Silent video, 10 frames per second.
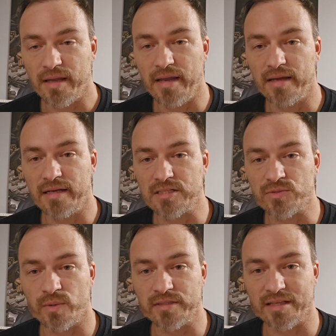And I
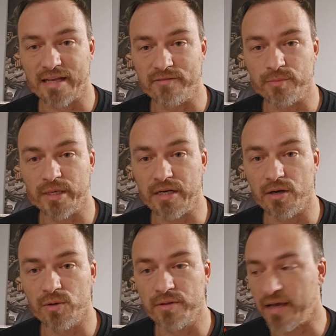just want to let everybody
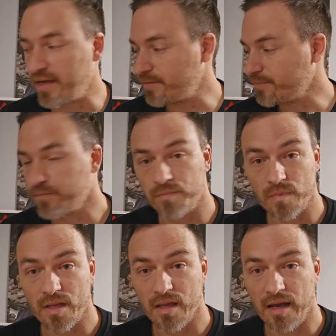know that
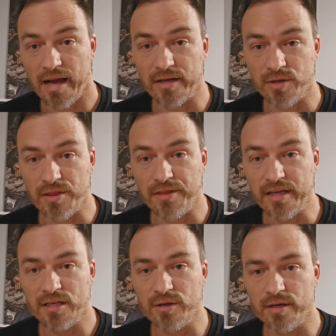I couldn't
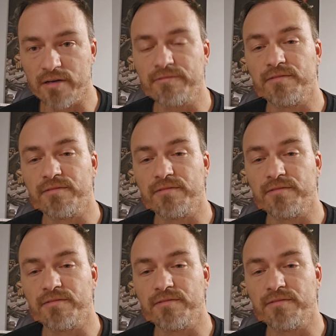thank you enough.